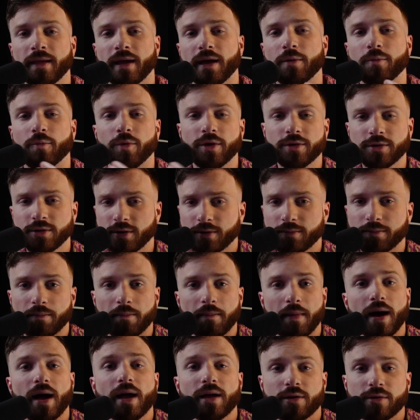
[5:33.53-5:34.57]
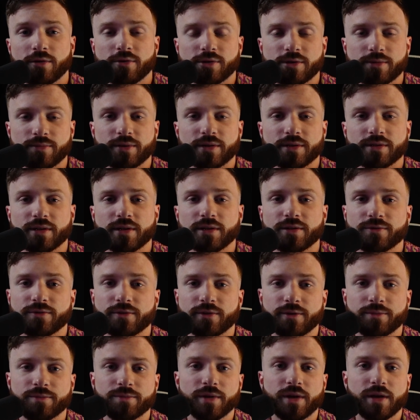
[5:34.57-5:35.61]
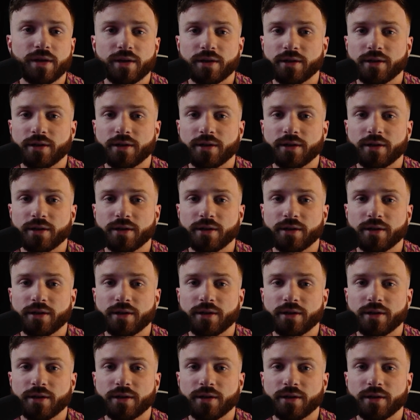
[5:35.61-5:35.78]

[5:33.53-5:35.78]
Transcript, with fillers: And what took my coaching business from,